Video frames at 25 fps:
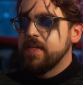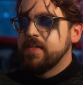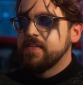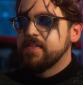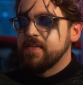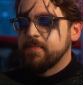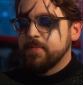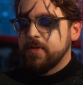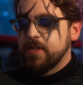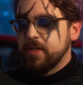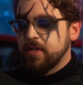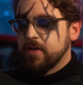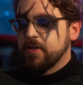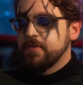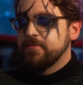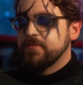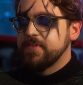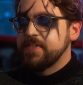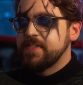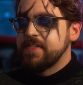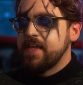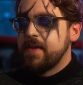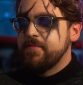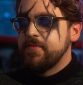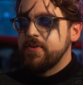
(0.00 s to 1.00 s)
So I'm going to go for
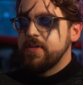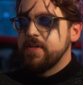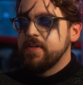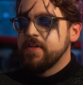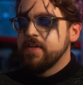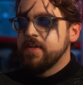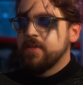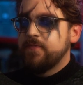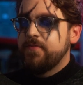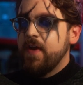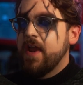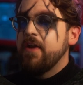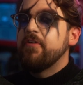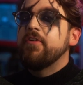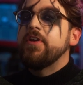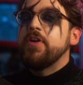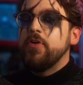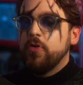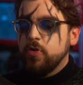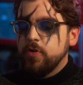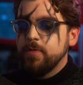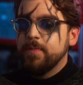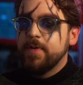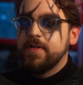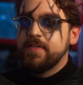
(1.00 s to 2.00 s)
a 7. Very
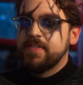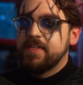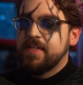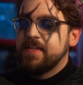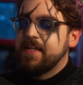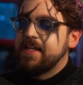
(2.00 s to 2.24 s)
almost